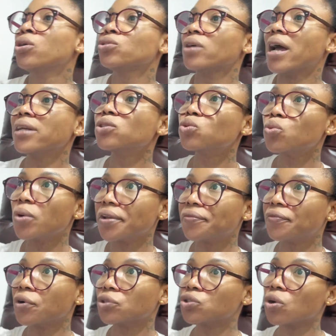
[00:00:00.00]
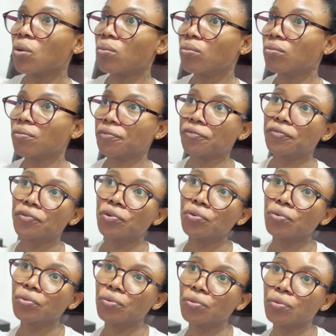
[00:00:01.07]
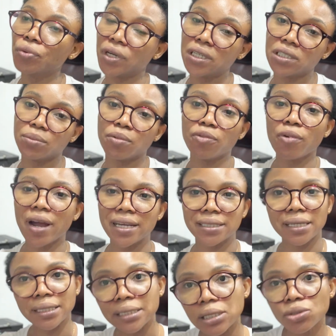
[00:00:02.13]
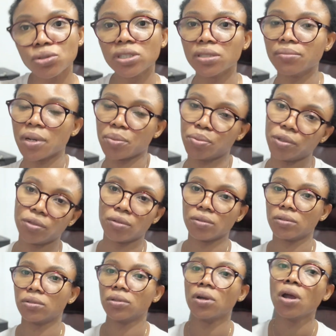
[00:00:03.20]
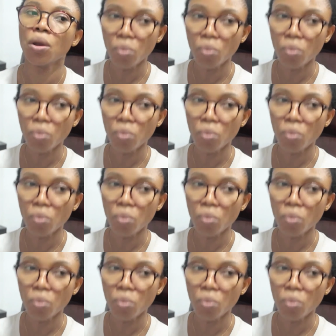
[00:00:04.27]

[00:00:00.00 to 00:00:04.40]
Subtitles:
So I had to wait for some few weeks before I started using my products.